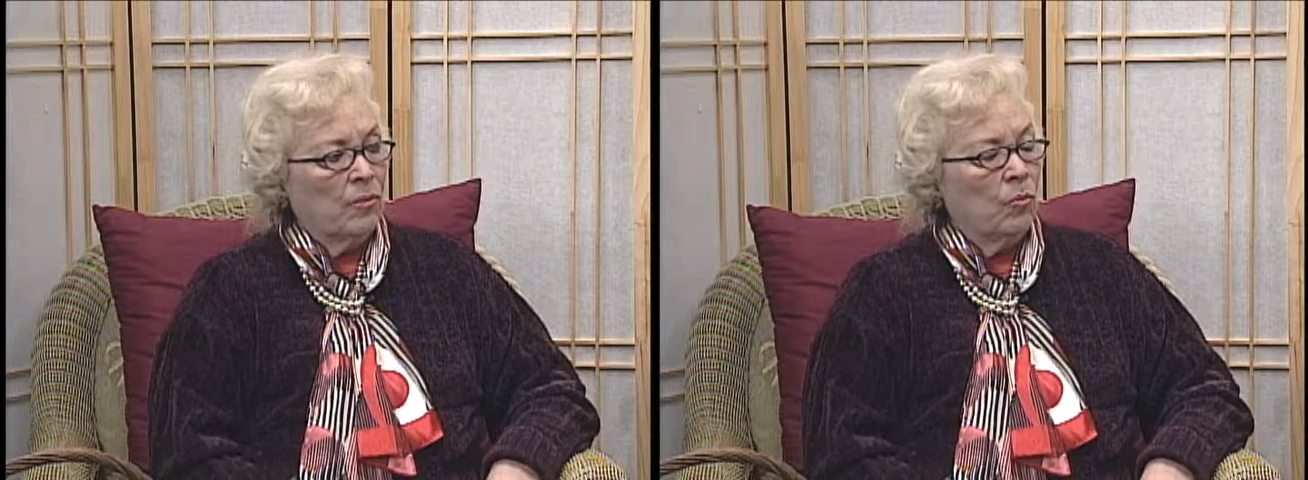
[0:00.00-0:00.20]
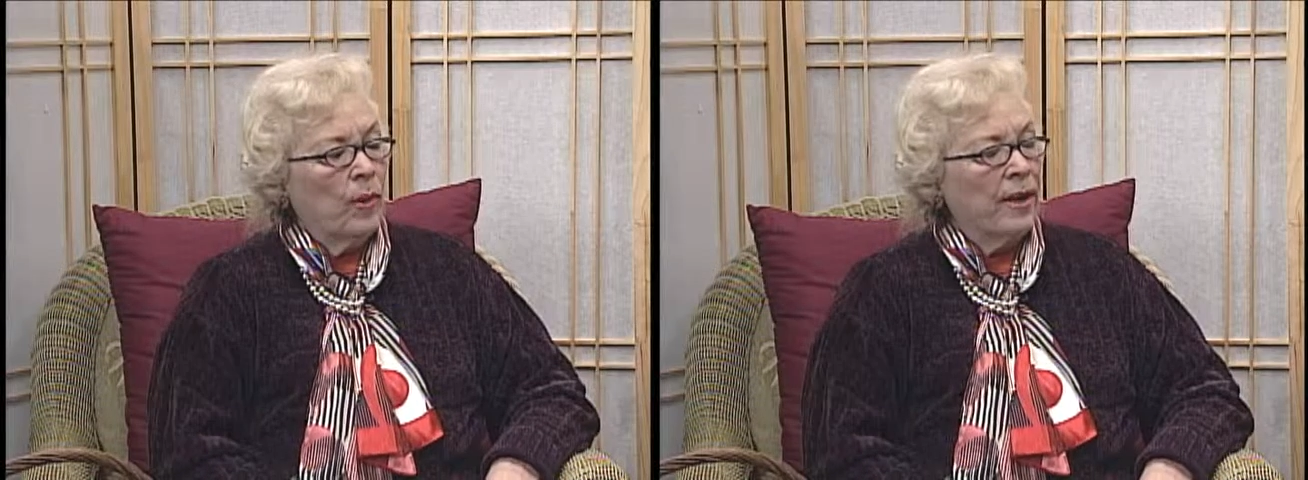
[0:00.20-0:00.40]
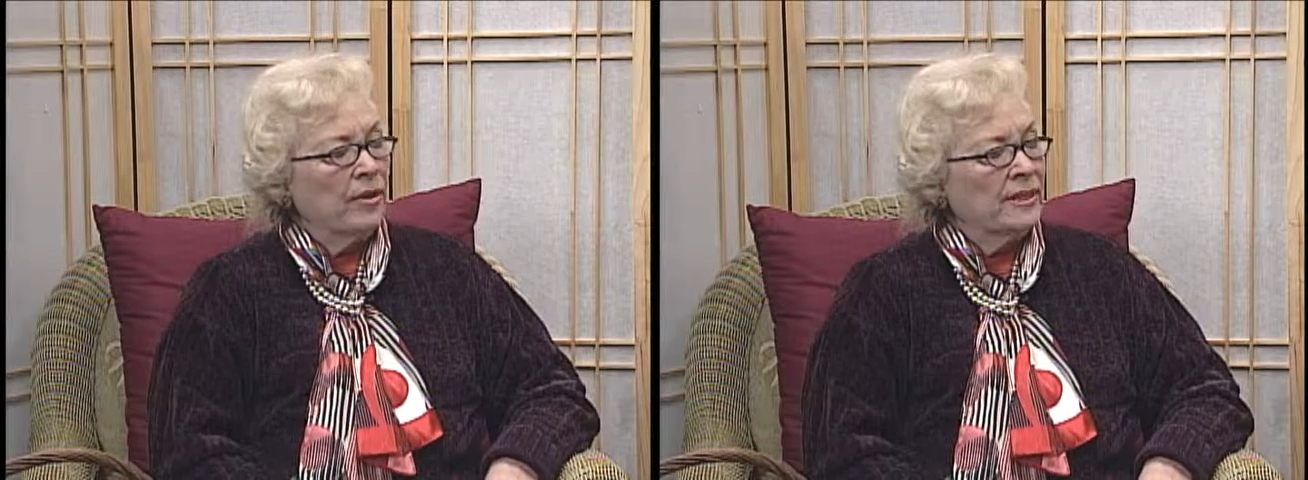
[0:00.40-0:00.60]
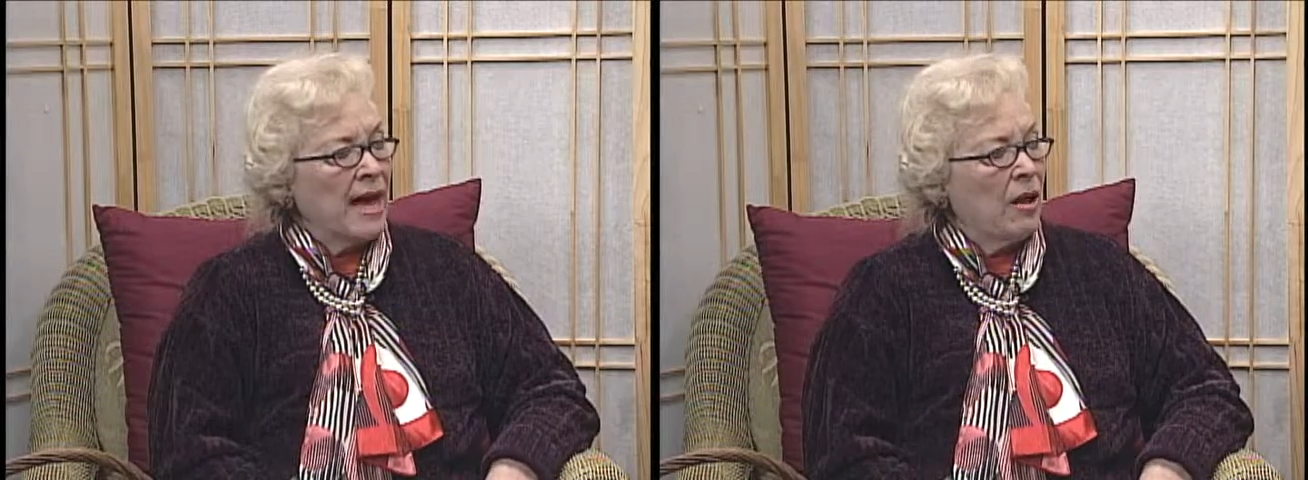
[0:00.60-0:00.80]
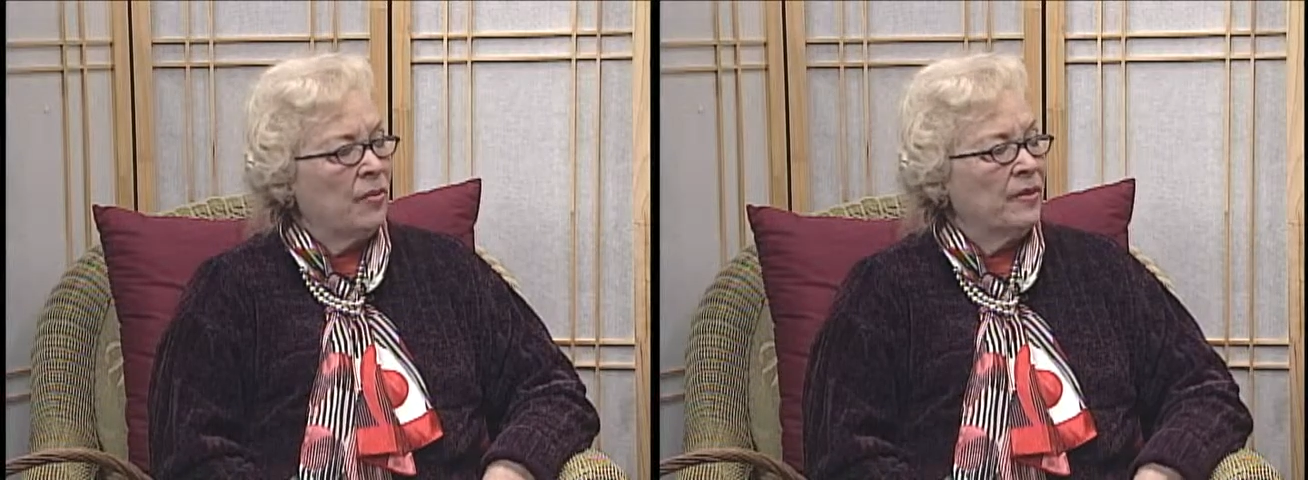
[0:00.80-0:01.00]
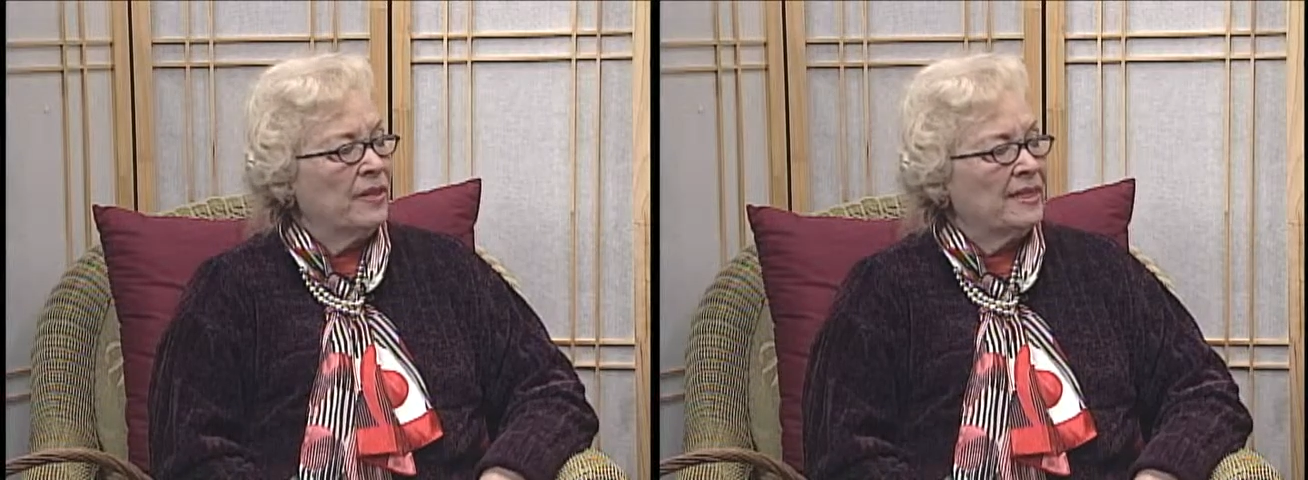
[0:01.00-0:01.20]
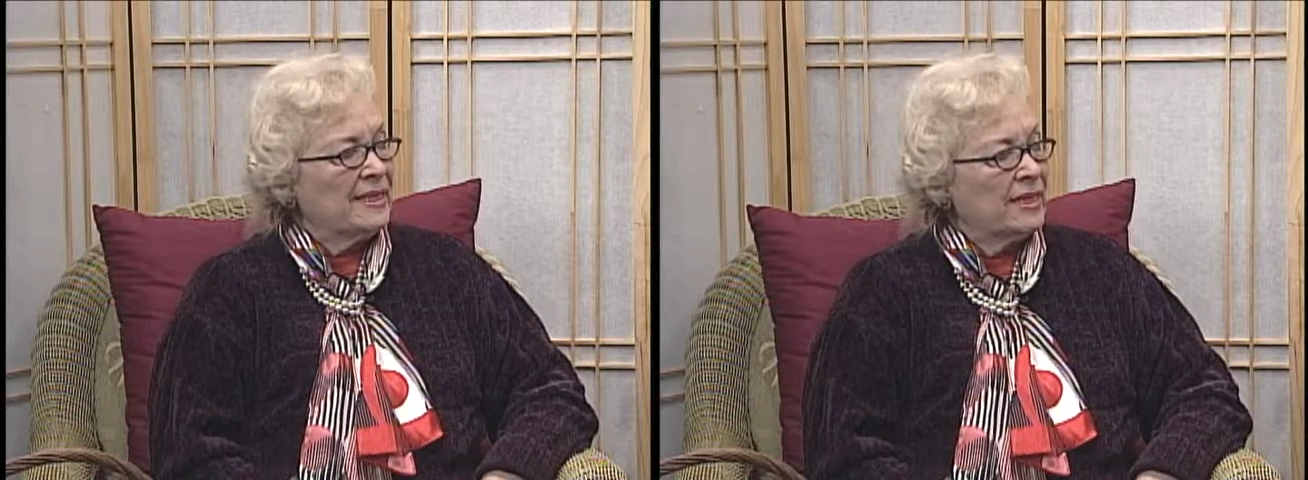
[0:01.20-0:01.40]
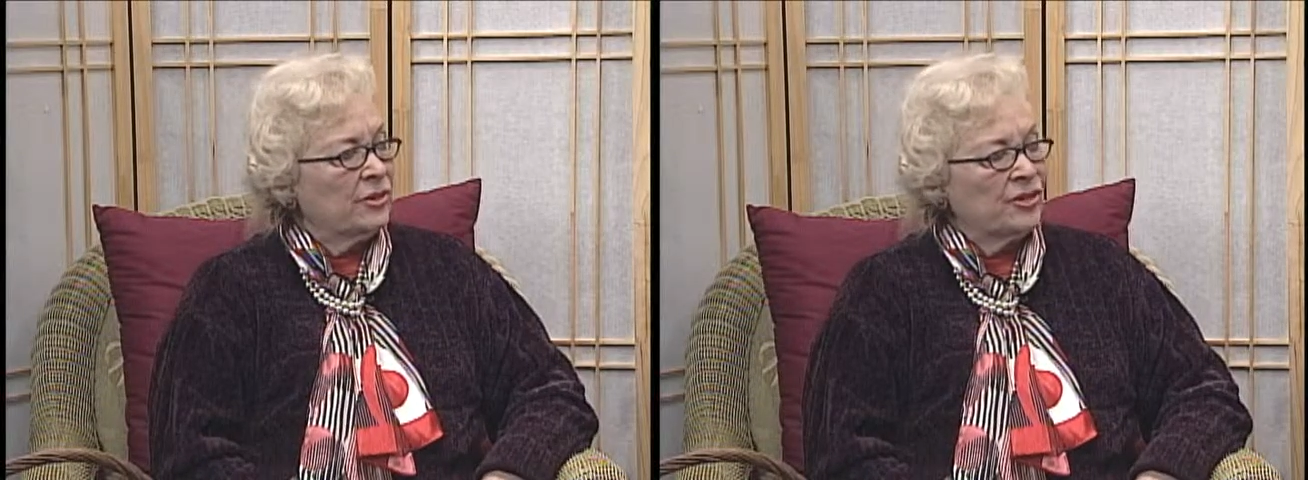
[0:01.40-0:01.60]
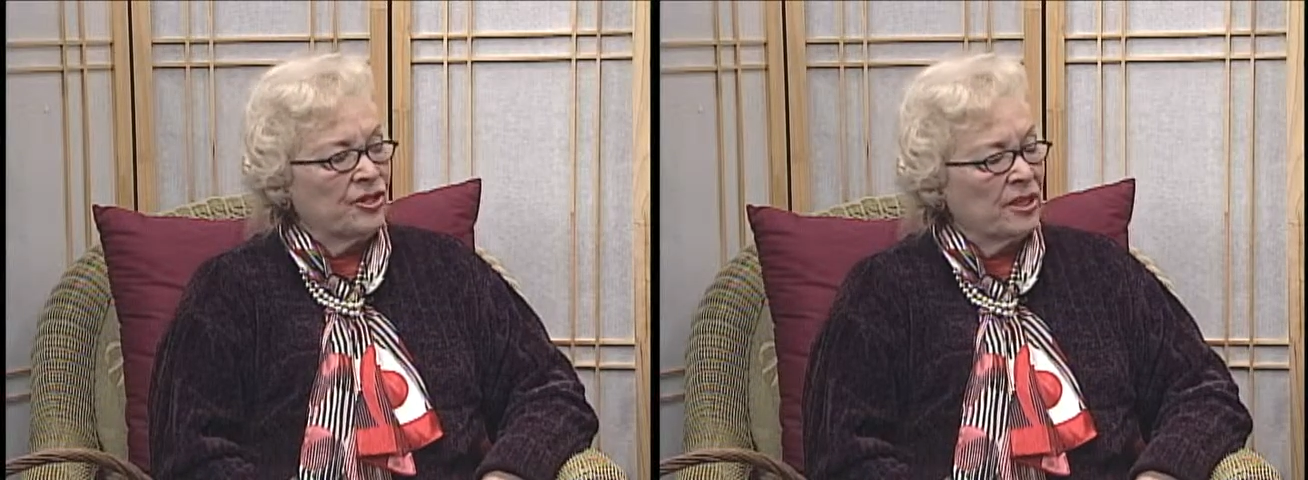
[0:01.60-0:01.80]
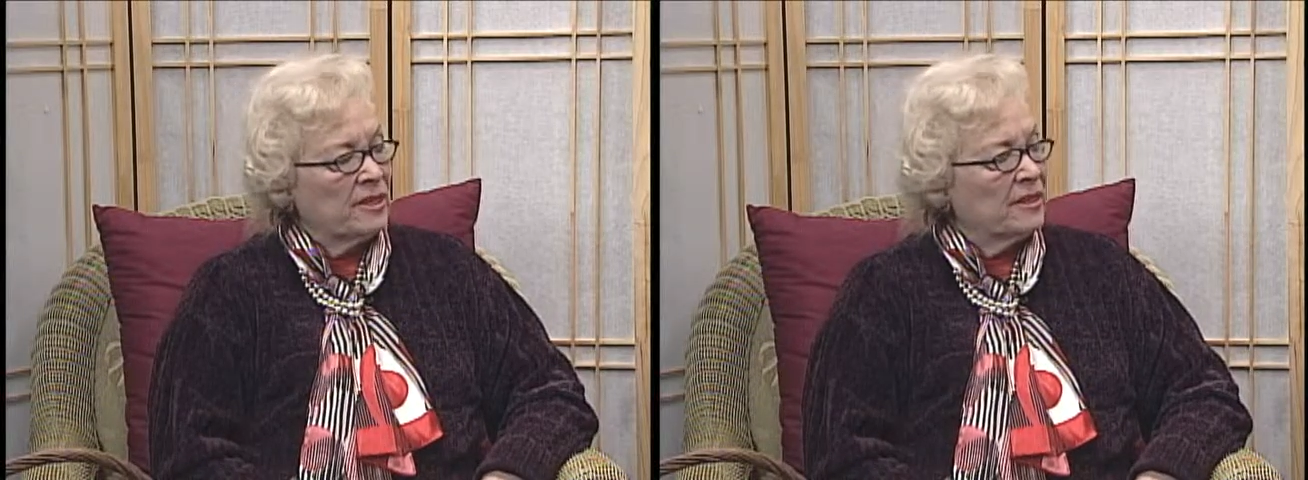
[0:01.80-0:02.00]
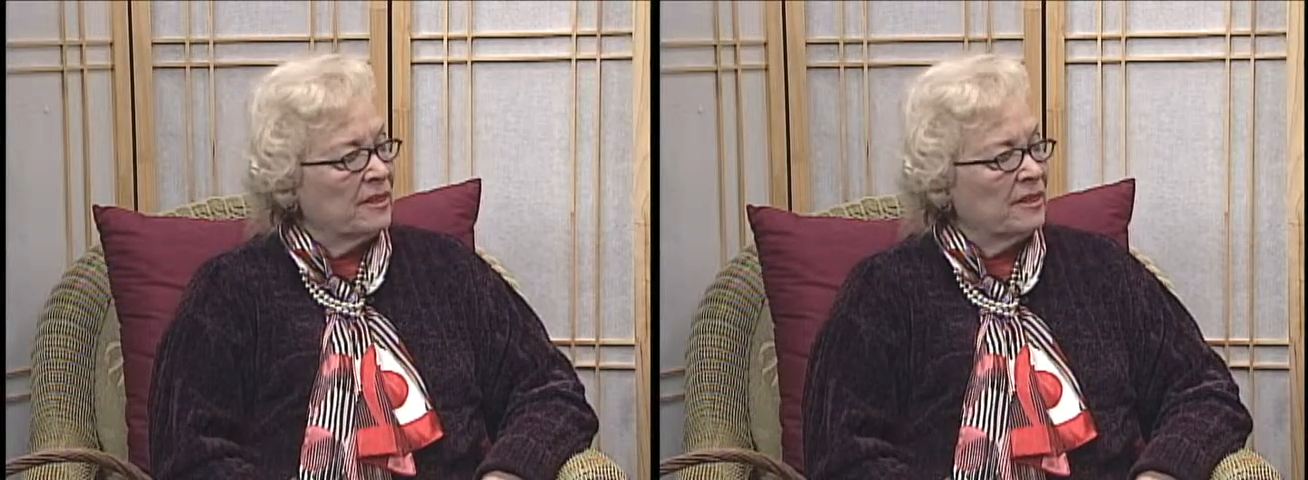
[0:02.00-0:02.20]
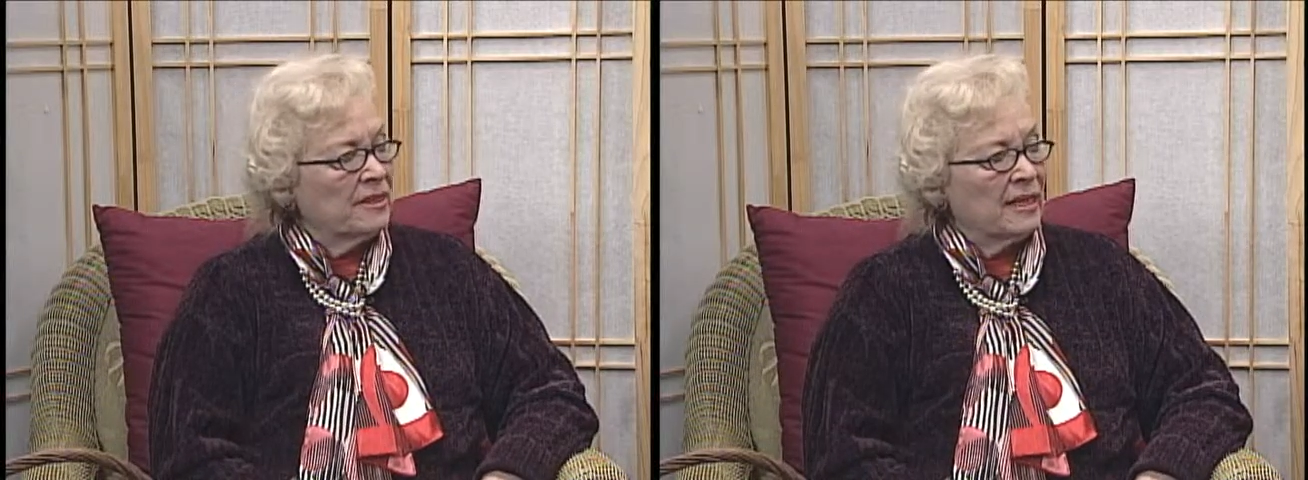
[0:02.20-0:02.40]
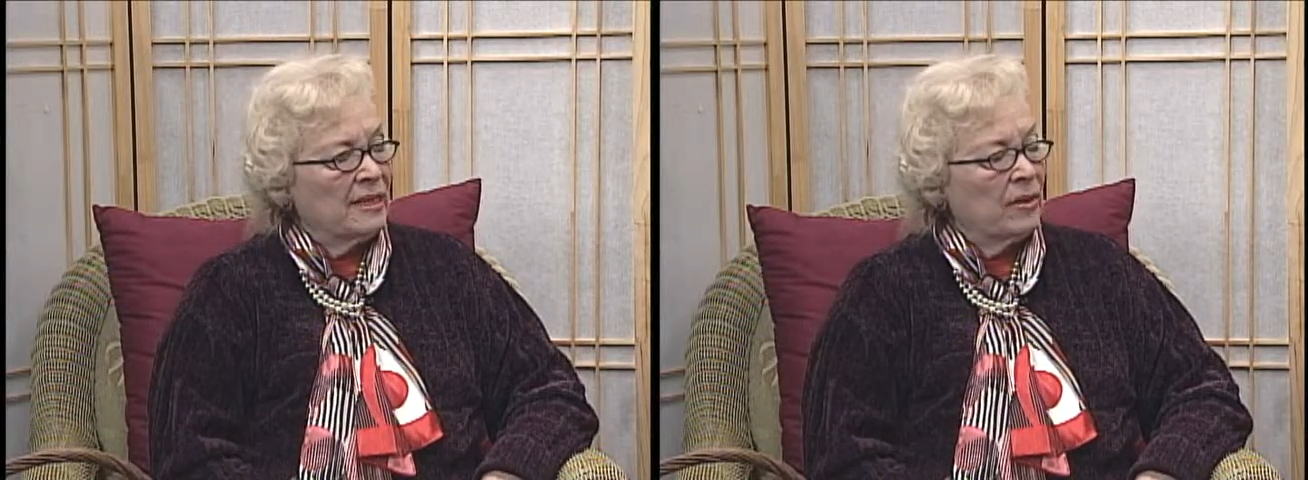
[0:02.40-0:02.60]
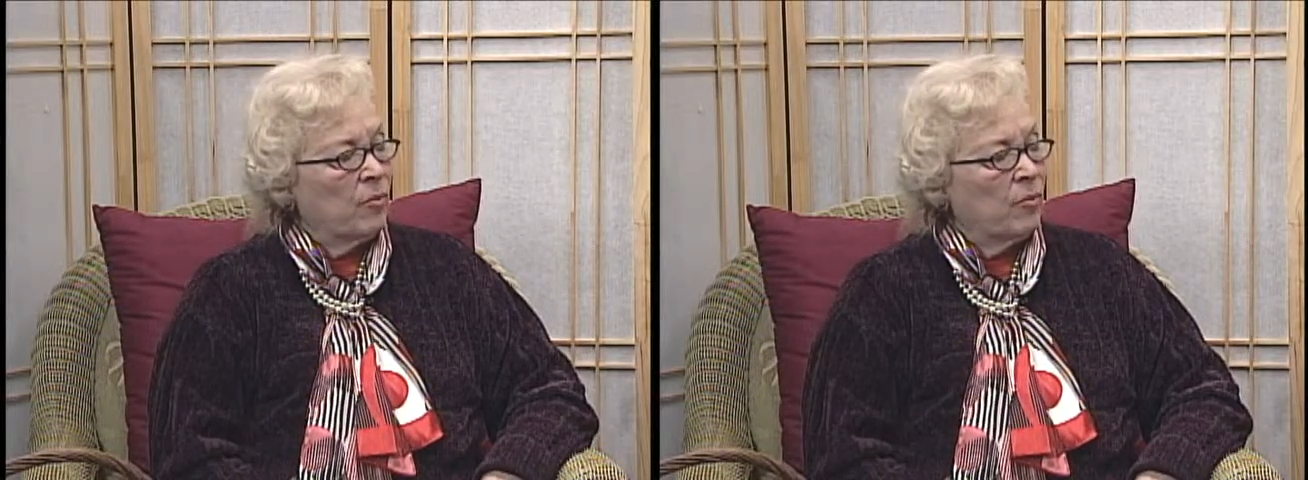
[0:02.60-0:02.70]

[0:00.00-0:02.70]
wear down the senior citizens, and they